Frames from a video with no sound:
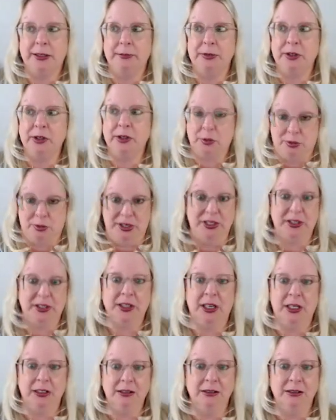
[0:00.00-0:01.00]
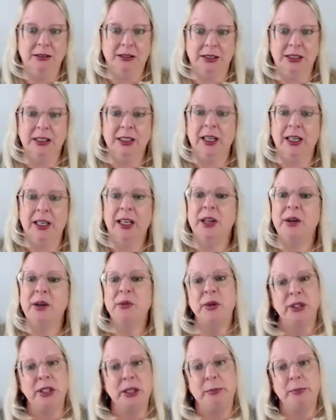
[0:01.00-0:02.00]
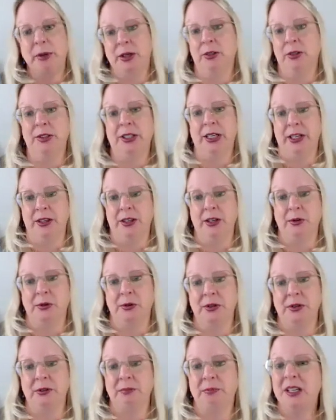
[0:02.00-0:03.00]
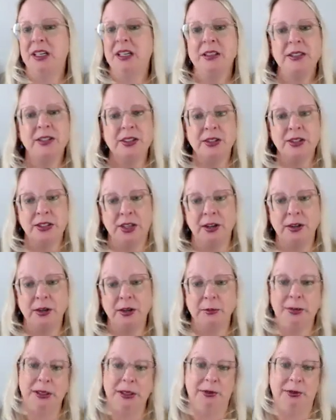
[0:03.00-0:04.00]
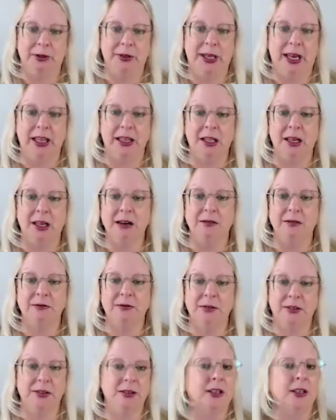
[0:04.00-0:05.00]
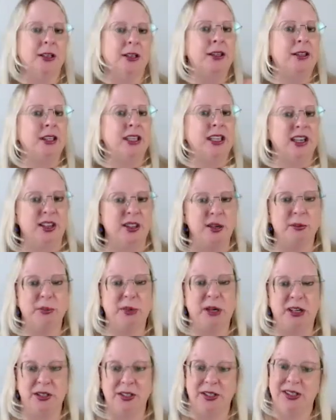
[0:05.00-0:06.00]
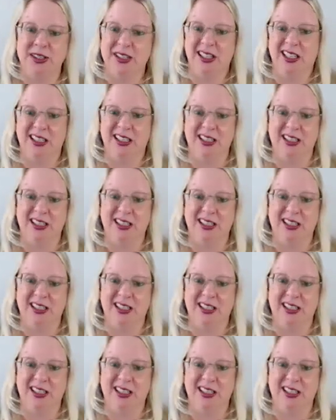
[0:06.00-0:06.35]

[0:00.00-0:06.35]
strengths are and really build on those because there's other people that love the other parts that